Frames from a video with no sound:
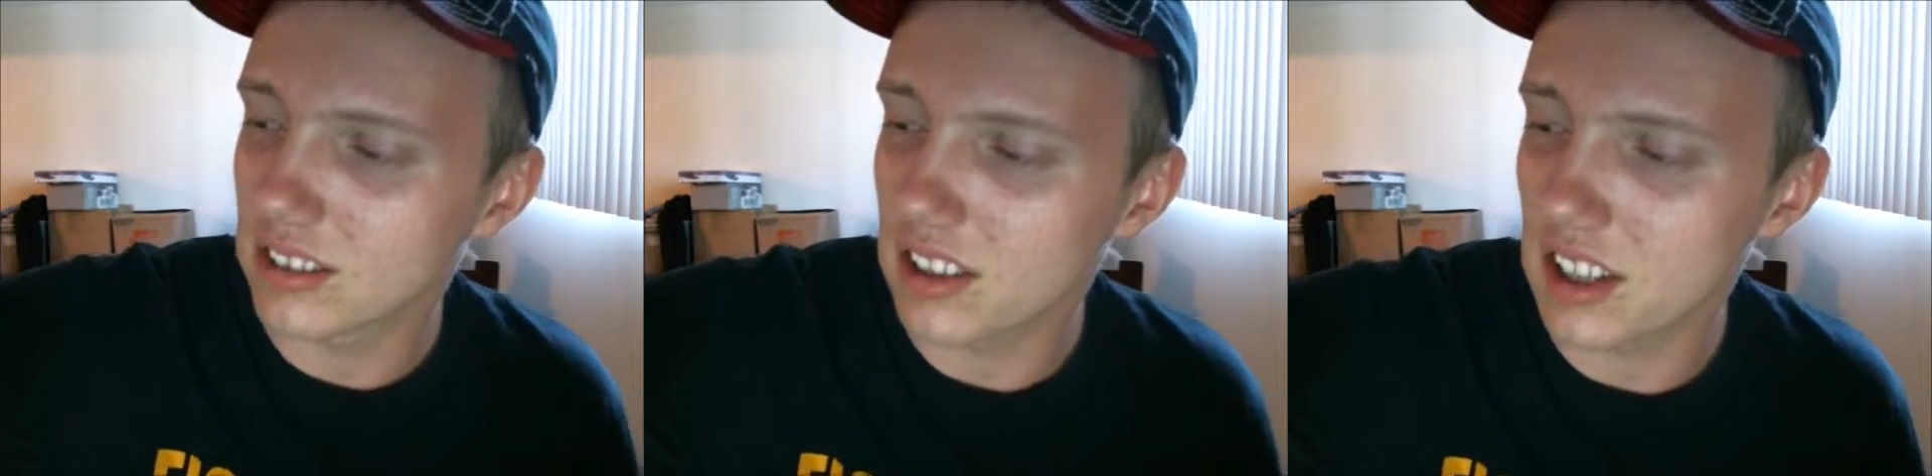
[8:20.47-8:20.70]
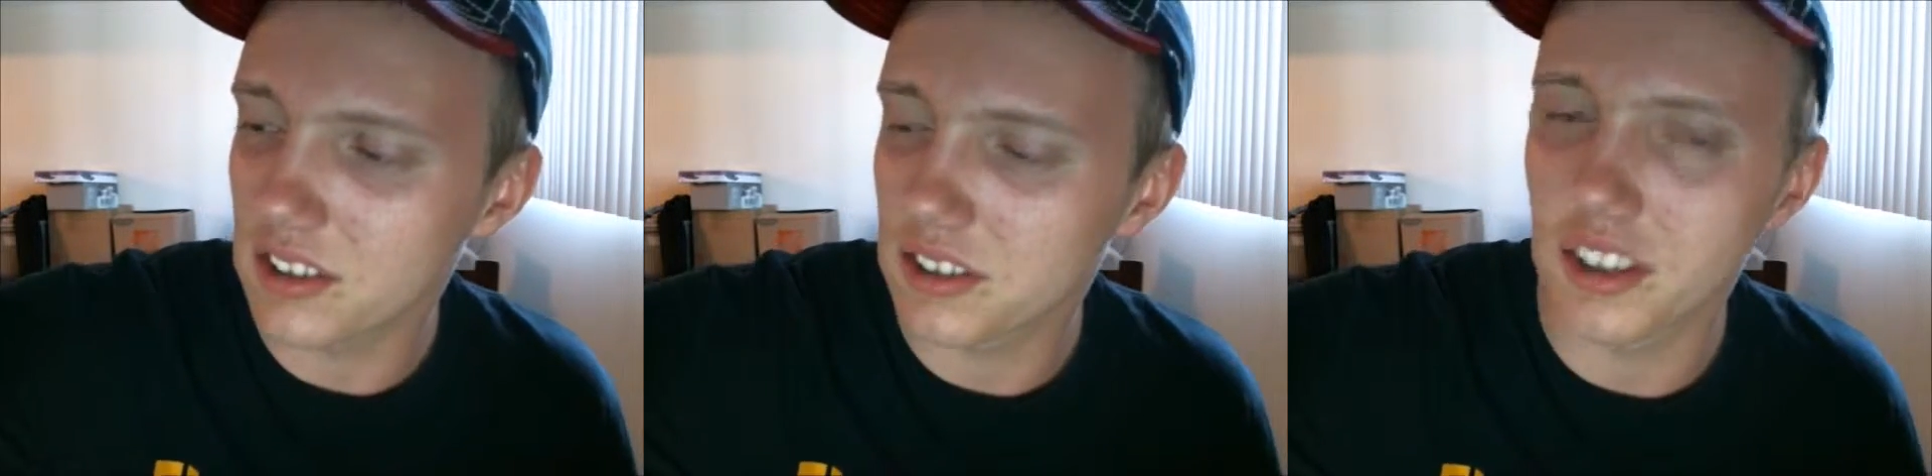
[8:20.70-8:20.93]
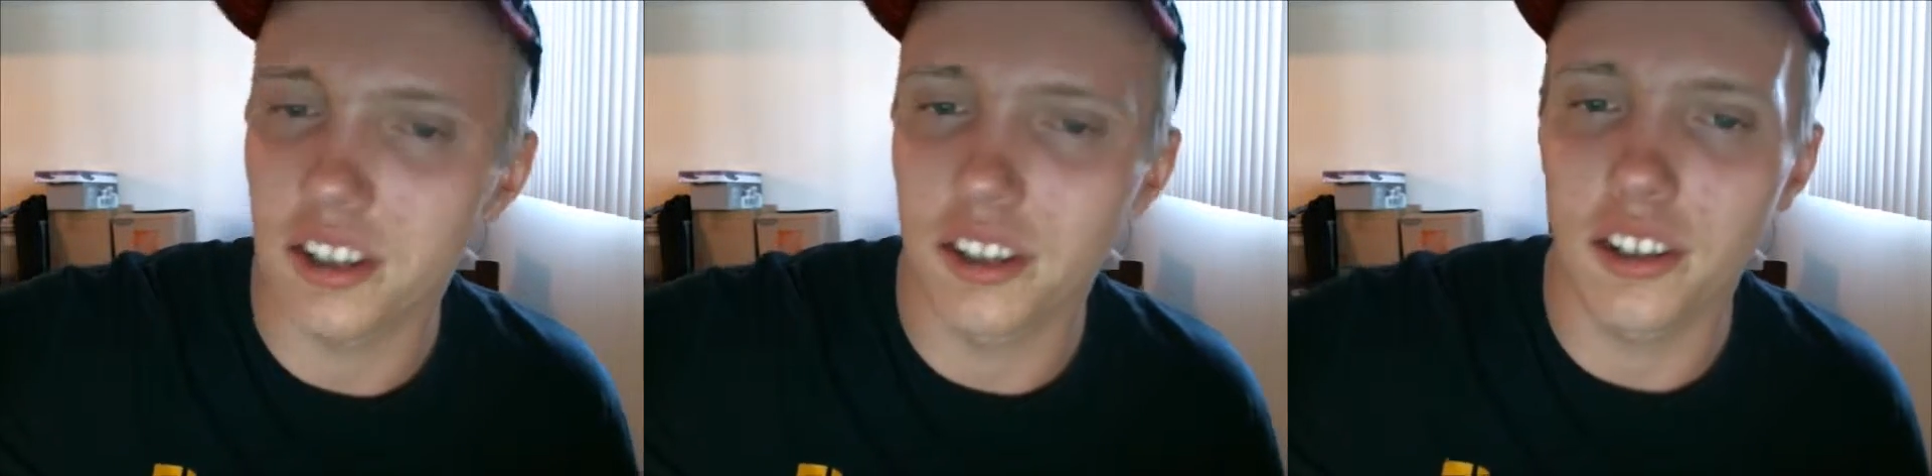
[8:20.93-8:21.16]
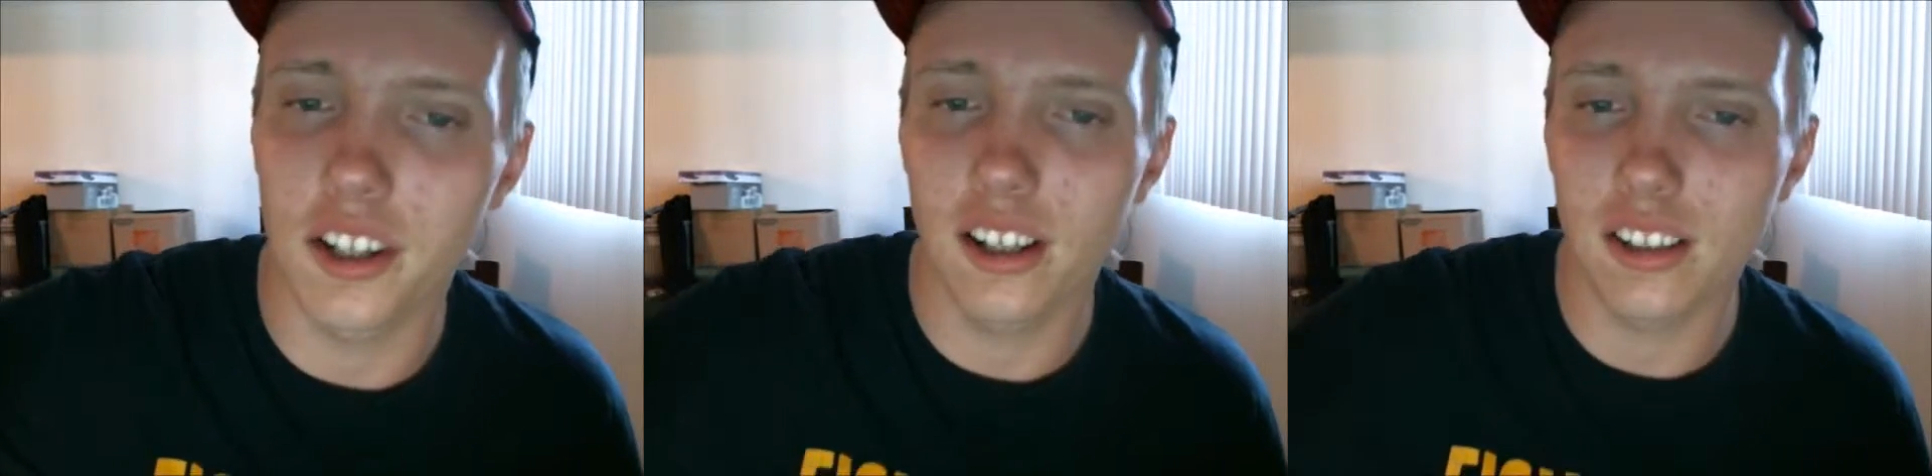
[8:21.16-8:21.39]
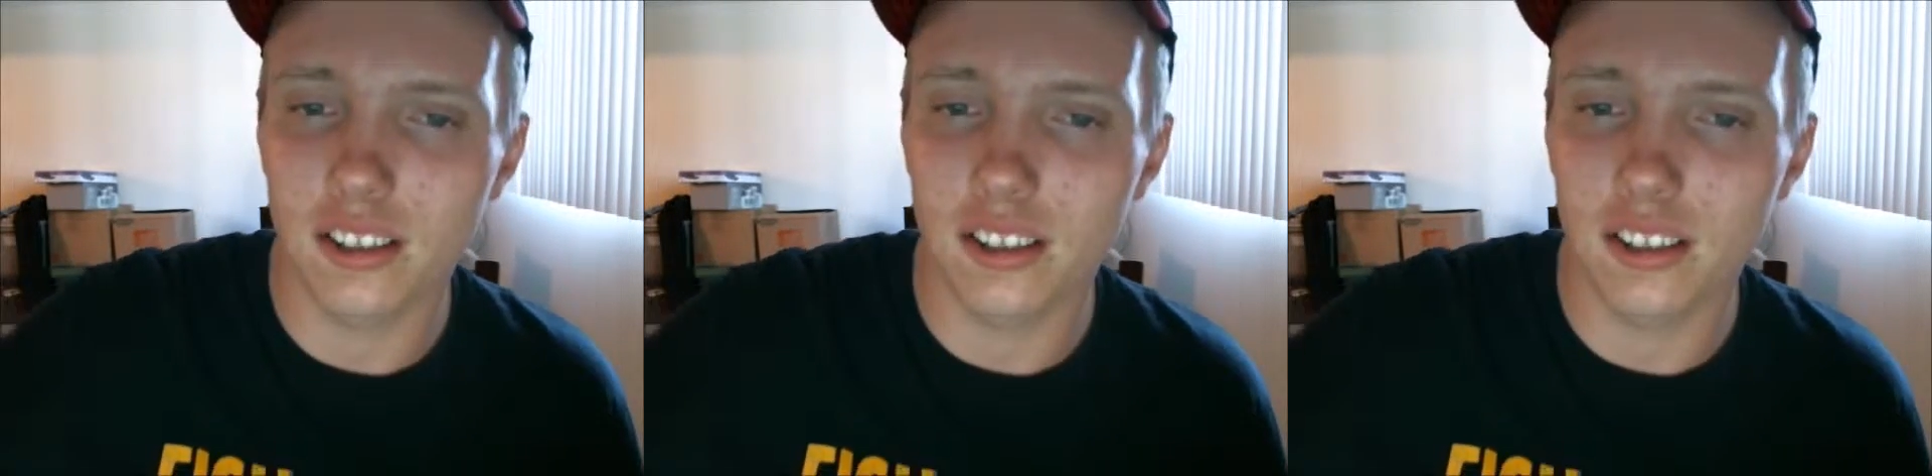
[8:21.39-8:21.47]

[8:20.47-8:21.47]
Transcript: That's another day.